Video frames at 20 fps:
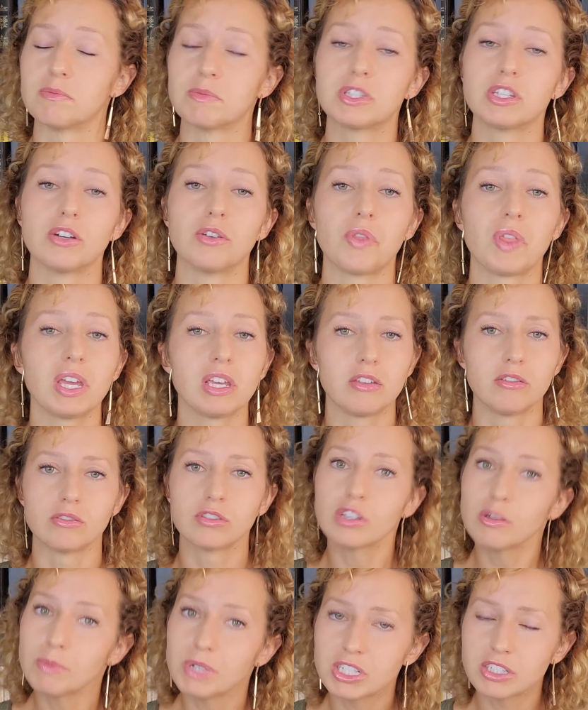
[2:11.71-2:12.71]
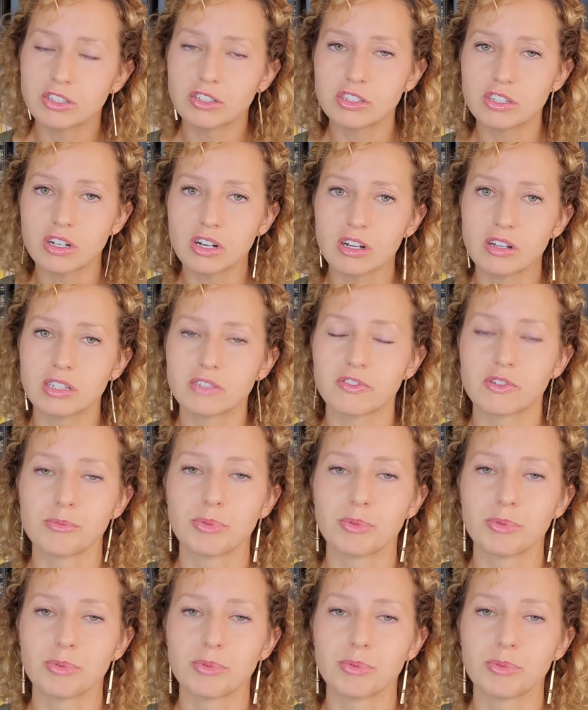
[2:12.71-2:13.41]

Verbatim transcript: So thank you so much to Charles for